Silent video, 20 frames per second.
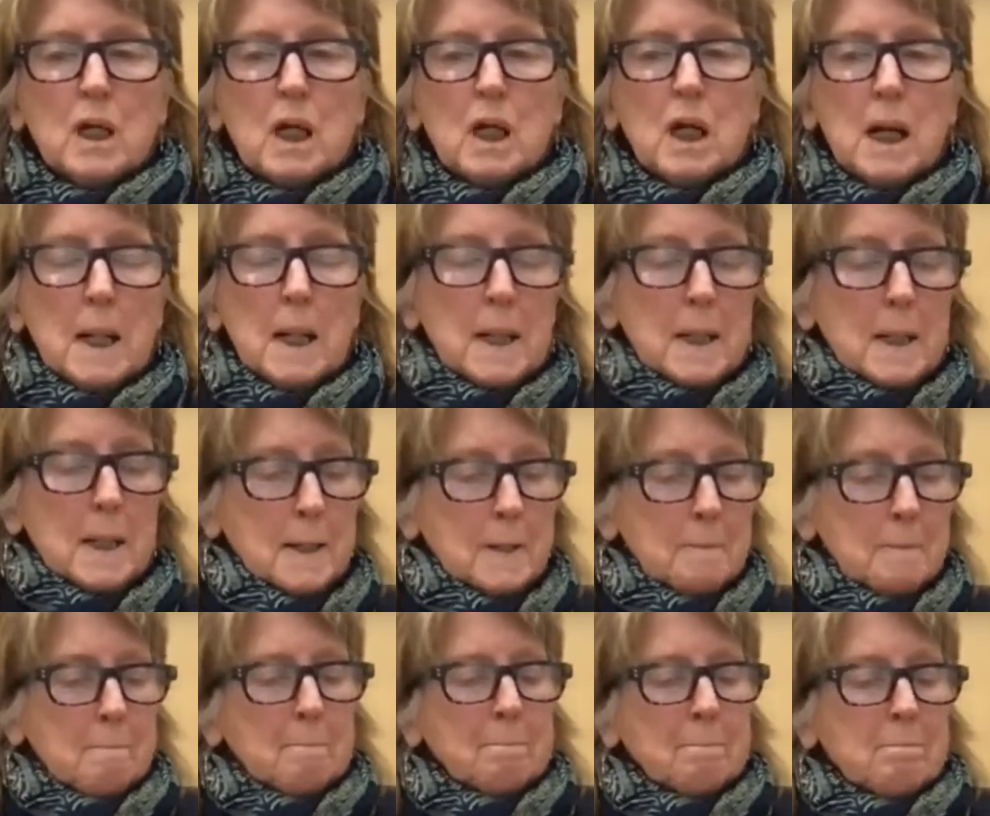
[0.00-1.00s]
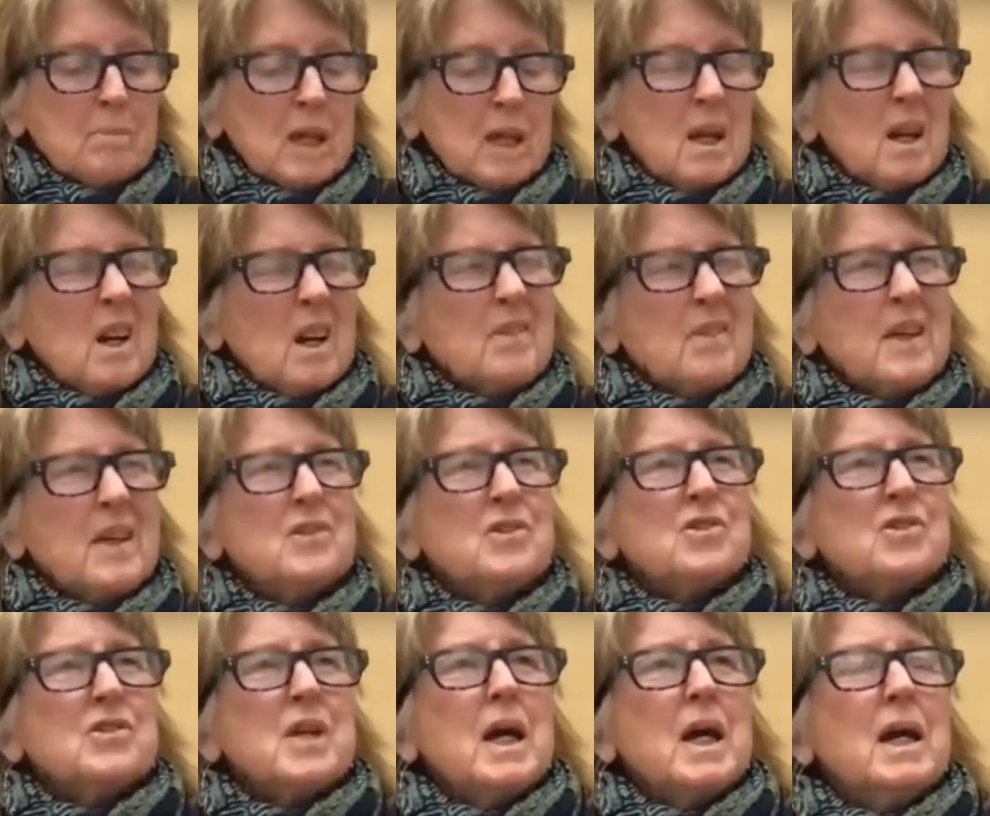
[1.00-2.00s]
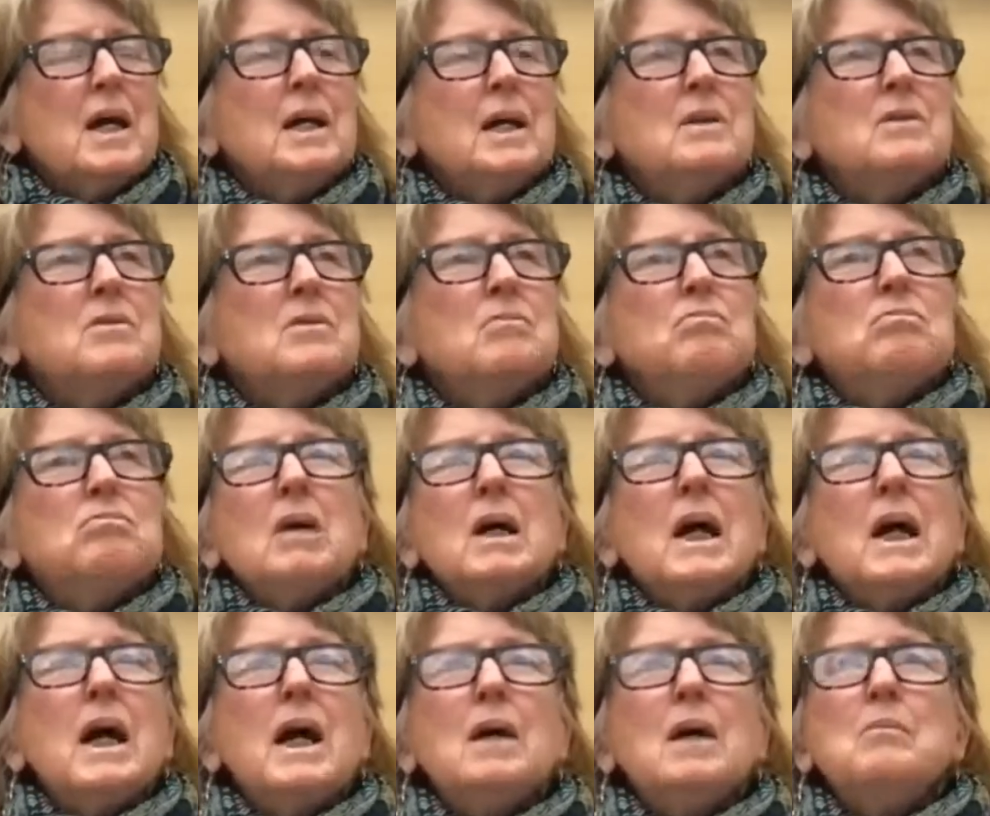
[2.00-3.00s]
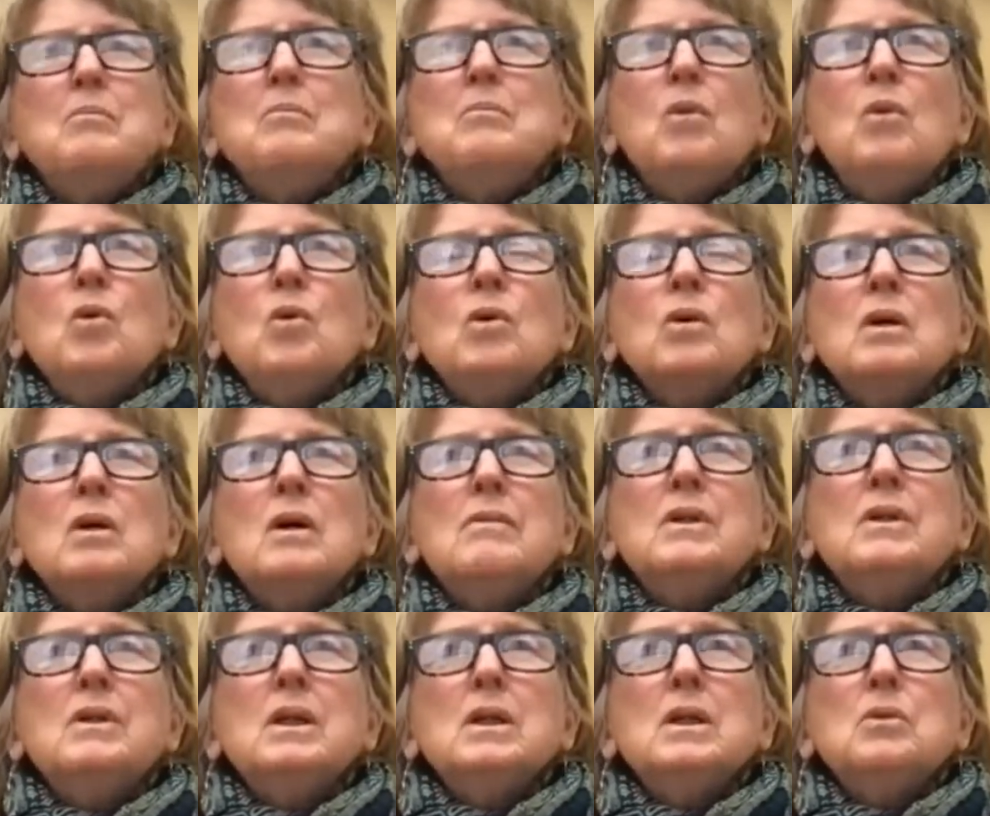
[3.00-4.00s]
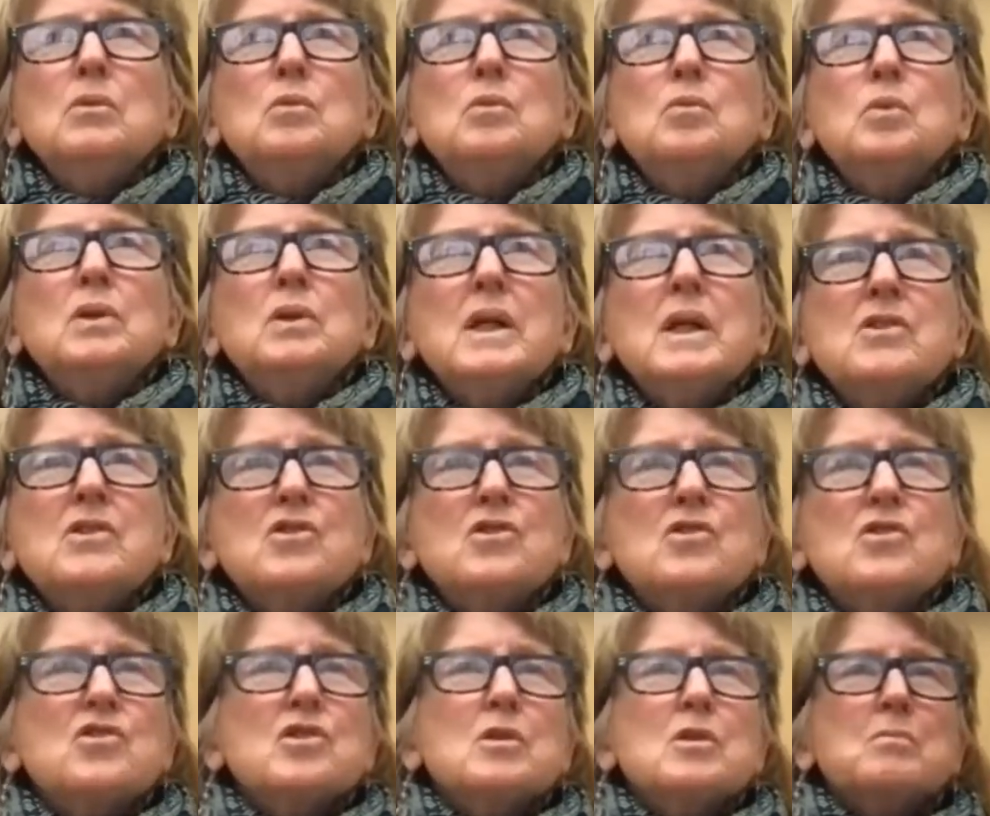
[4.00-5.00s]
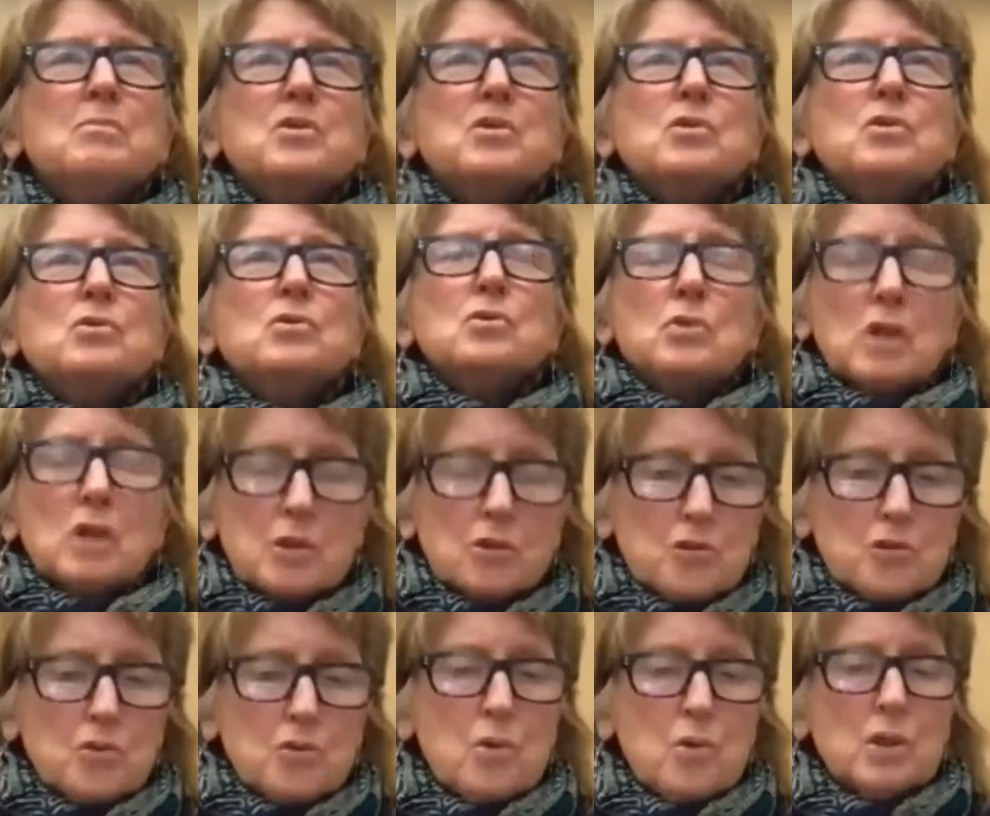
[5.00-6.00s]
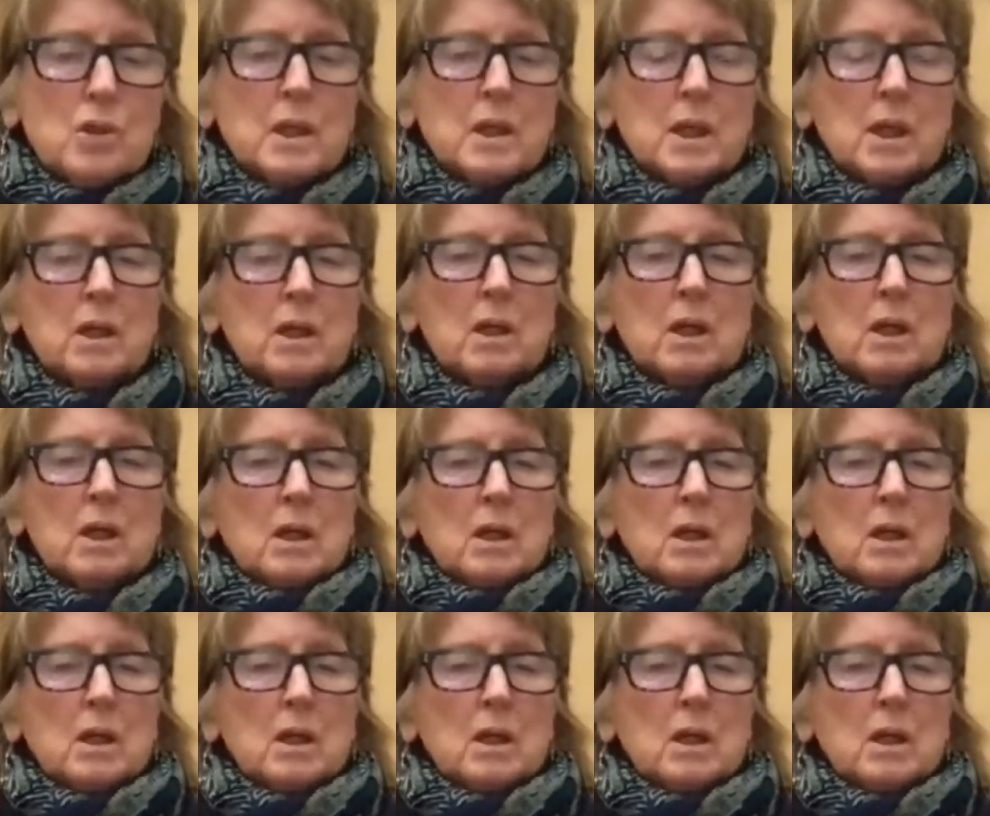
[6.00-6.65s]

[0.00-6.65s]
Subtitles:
they just had more of a relationship to controlling,